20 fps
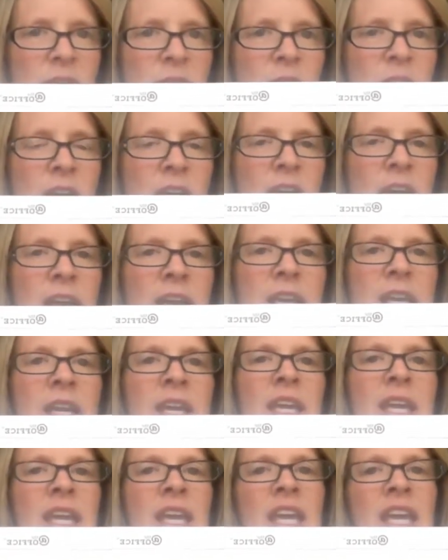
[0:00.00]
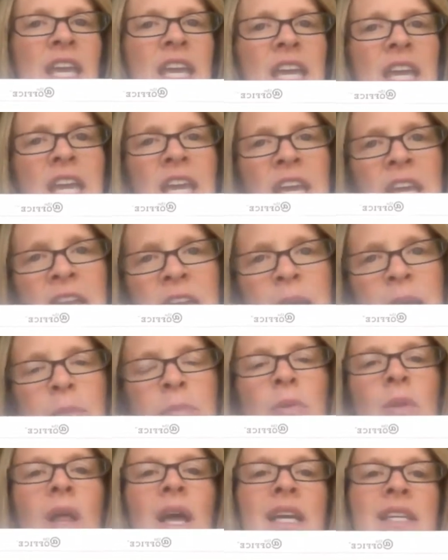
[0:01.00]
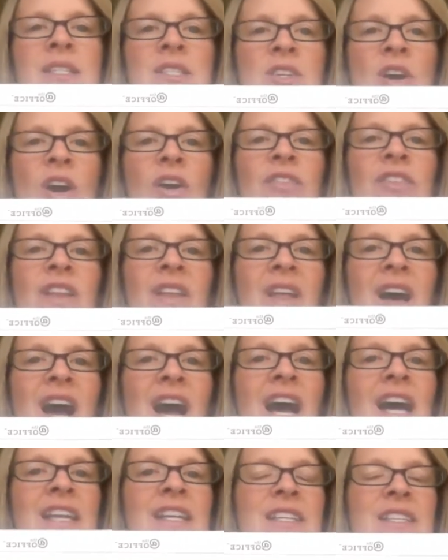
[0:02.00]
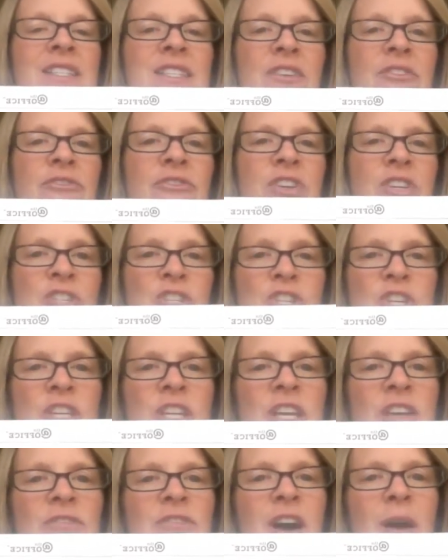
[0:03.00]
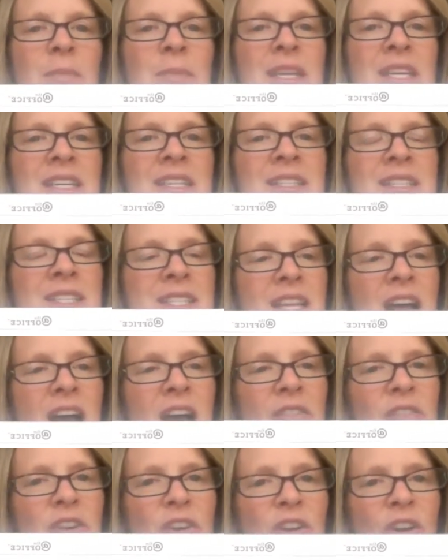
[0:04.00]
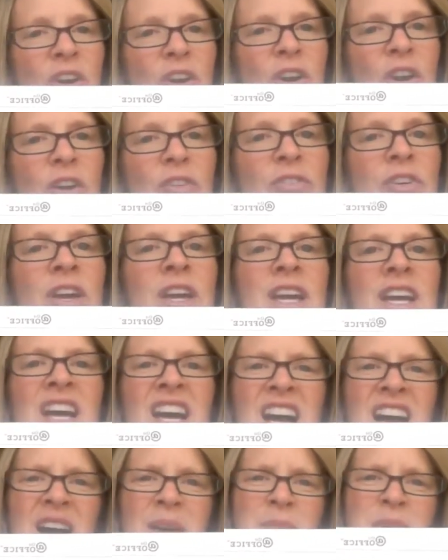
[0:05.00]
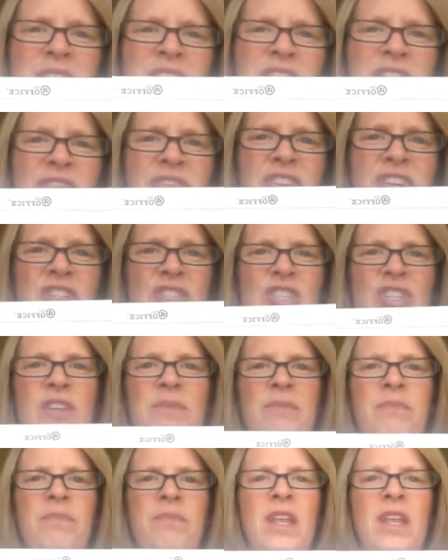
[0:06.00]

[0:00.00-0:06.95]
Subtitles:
Okay? Any place on the line is efficient. If I'm inside the curve, I'm inefficient.